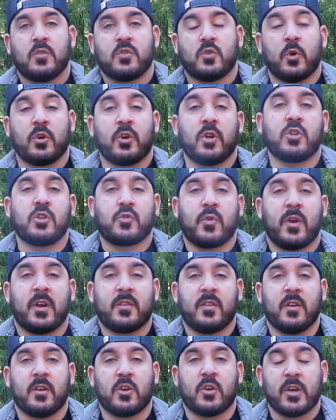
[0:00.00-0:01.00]
So a good
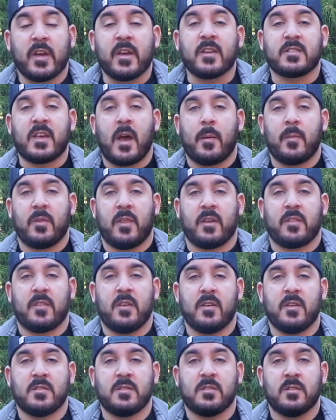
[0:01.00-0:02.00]
trick to cooking salmon like
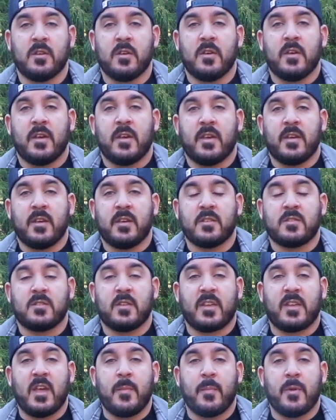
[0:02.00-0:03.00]
this is
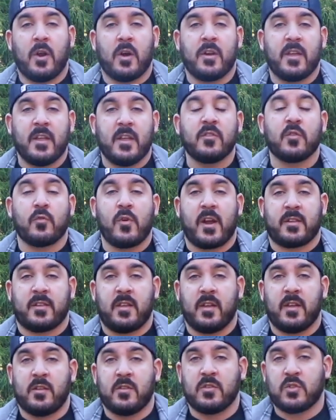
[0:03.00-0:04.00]
to keep it on indirect
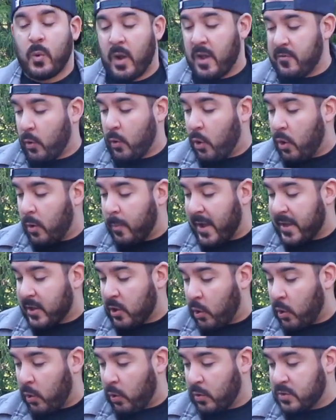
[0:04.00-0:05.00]
heat. So I have all my
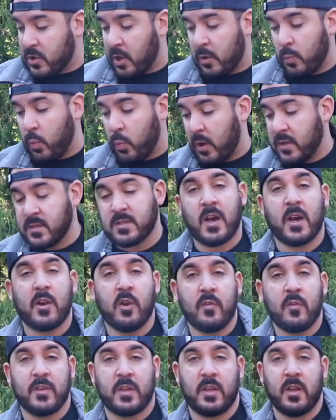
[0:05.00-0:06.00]
coals on one side
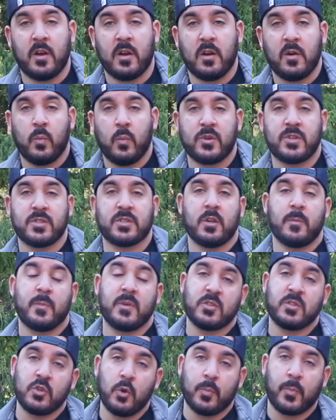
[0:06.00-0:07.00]
over here, which is gonna
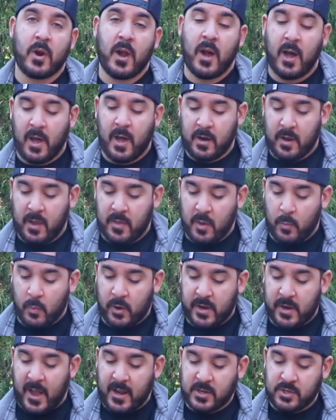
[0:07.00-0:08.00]
be super hot, and then
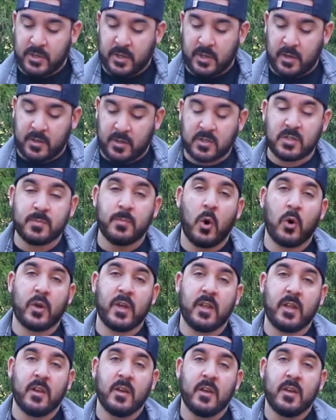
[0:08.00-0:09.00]
we're actually gonna smoke
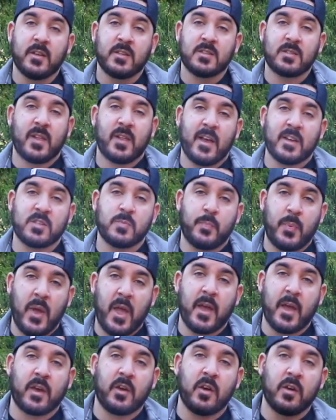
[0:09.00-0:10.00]
it /
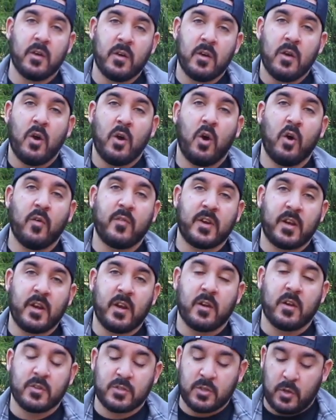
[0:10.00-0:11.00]
bake over
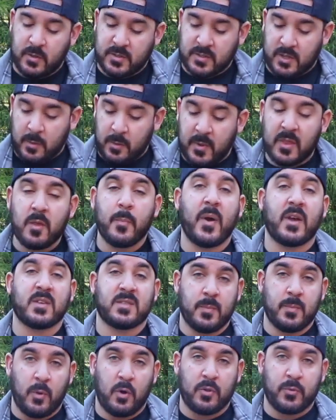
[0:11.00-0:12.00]
here. So it's gonna be the
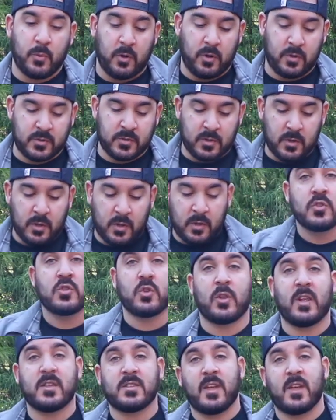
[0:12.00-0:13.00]
best of both worlds.
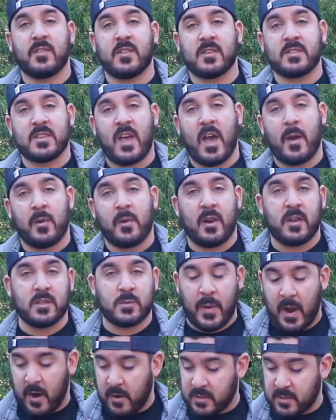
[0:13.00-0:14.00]
So let's get the salmon and
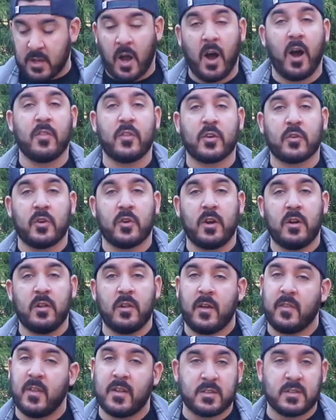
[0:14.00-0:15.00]
asparagus on the grill
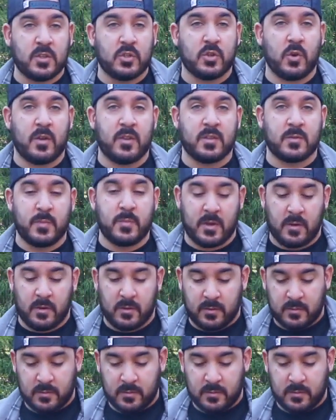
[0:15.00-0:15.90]
and let's enjoy this meal.